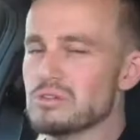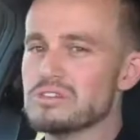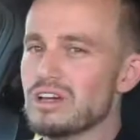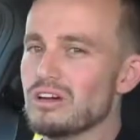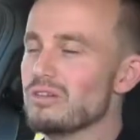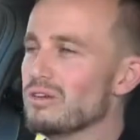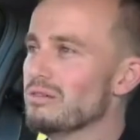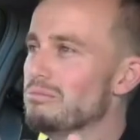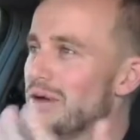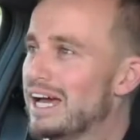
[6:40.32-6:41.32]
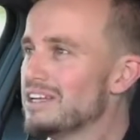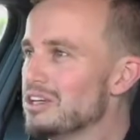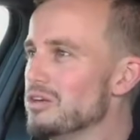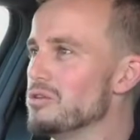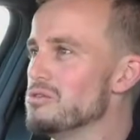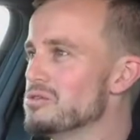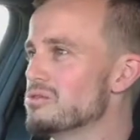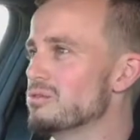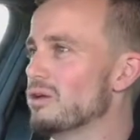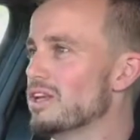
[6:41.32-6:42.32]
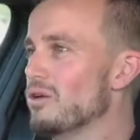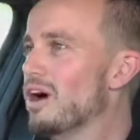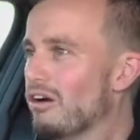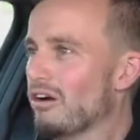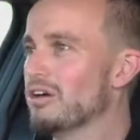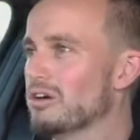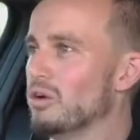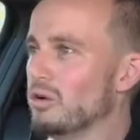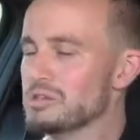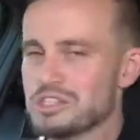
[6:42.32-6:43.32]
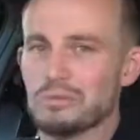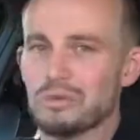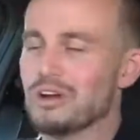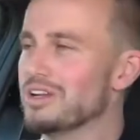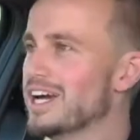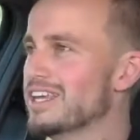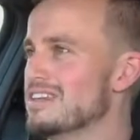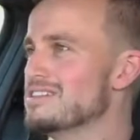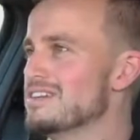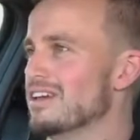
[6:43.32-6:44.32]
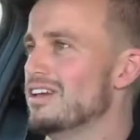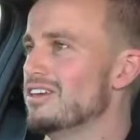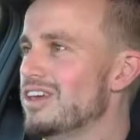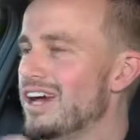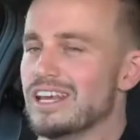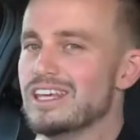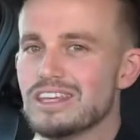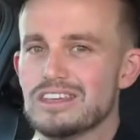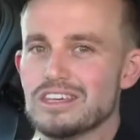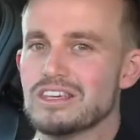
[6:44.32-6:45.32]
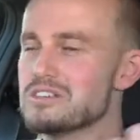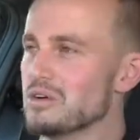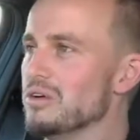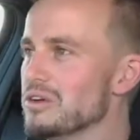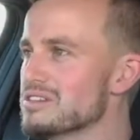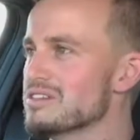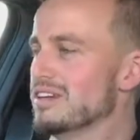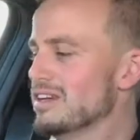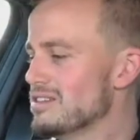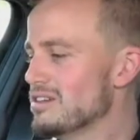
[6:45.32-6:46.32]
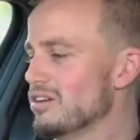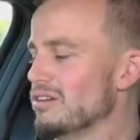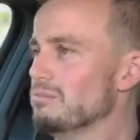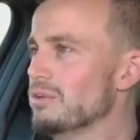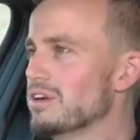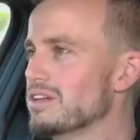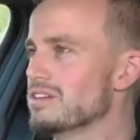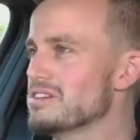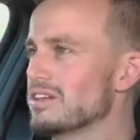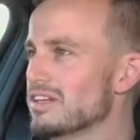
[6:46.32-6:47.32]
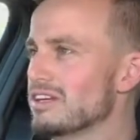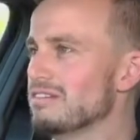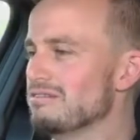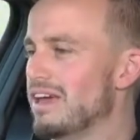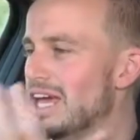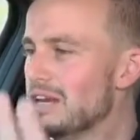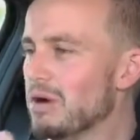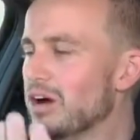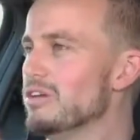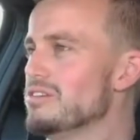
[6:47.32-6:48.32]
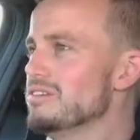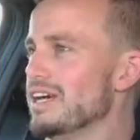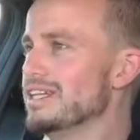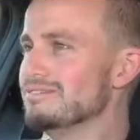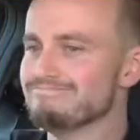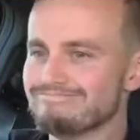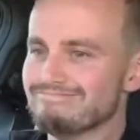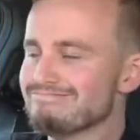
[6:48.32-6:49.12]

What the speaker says: also, bad news, when you are on a coarse chip road like this, you can't hear the exhaust. So put it into the N mode and